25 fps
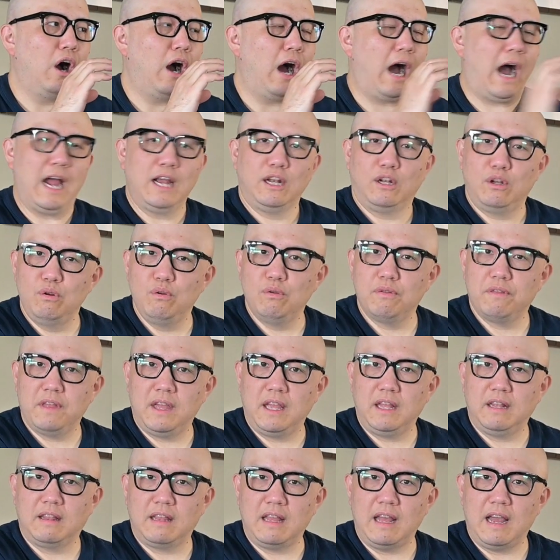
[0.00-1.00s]
I do
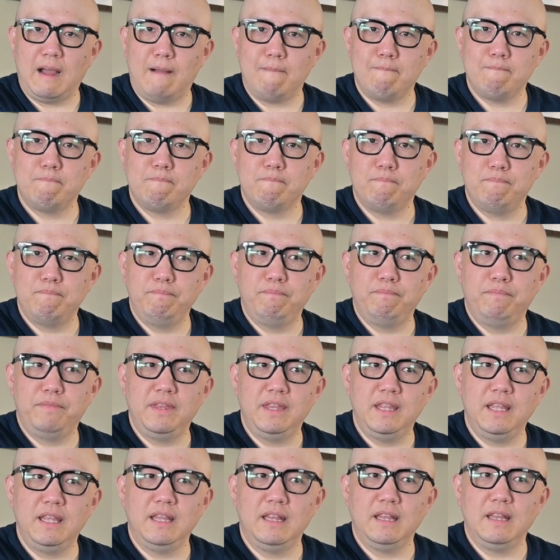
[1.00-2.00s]
think that
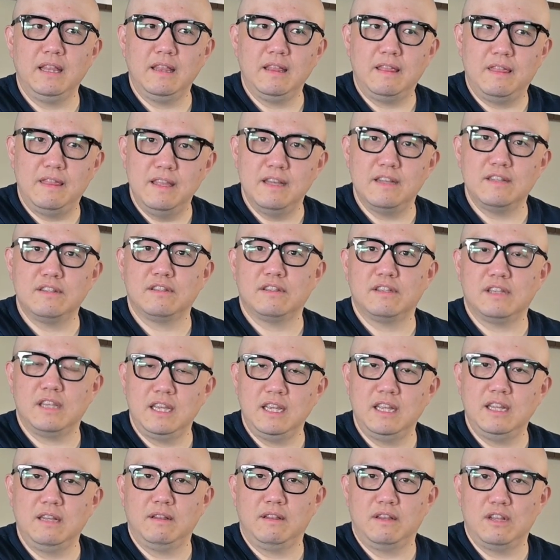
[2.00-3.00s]
this
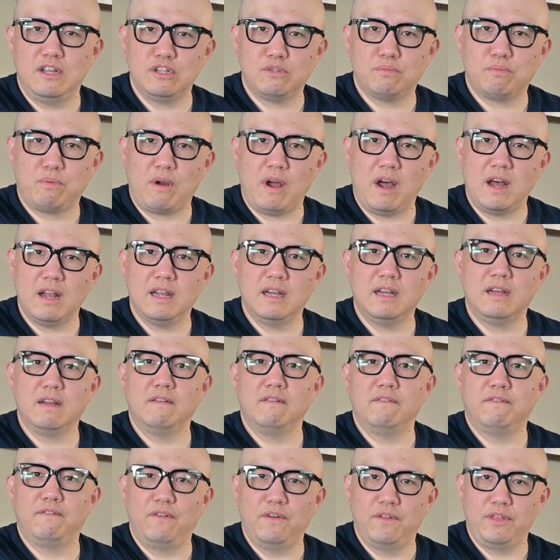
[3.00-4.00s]

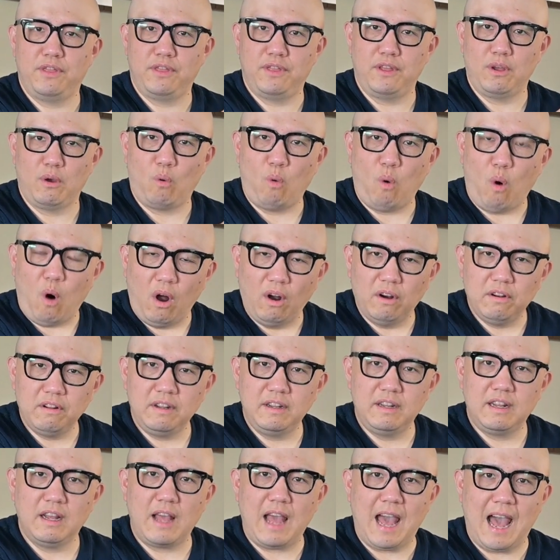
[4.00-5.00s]
product, for the quality
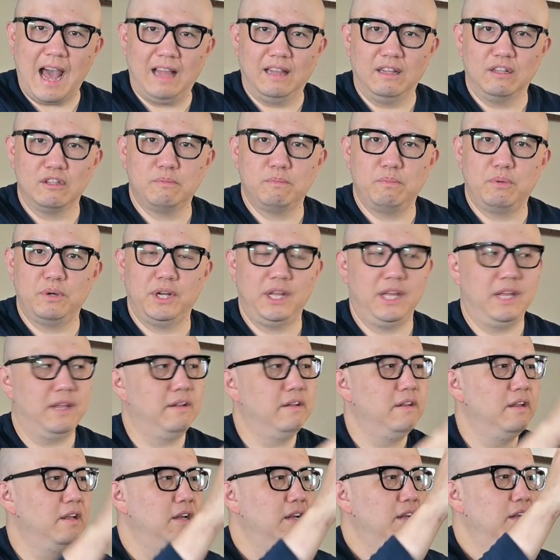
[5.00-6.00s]
that Atlas put in,
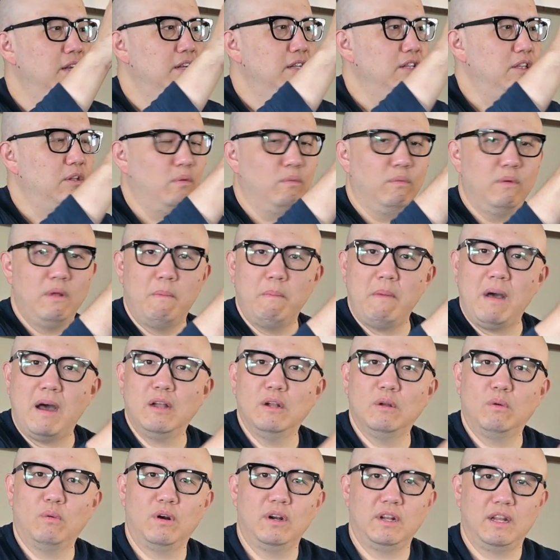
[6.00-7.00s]
the
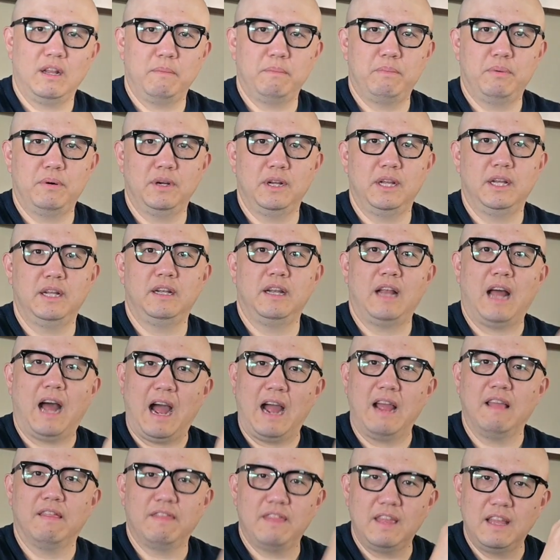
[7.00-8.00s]
amount of work they put in,
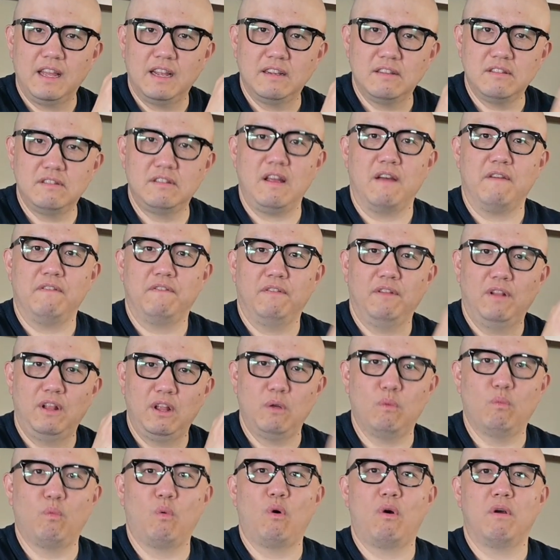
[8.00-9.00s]
I think is definitely
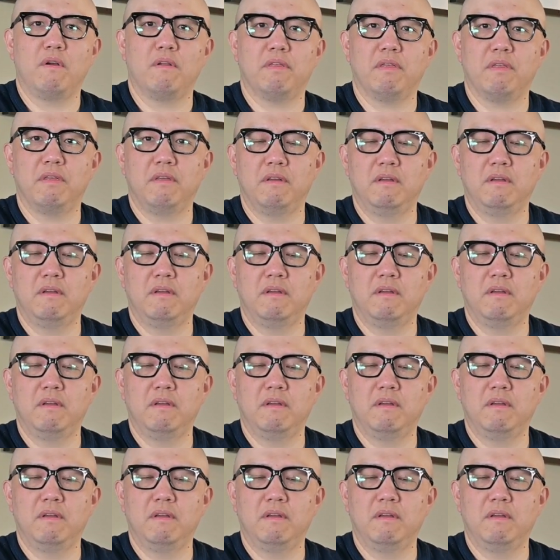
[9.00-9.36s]
worth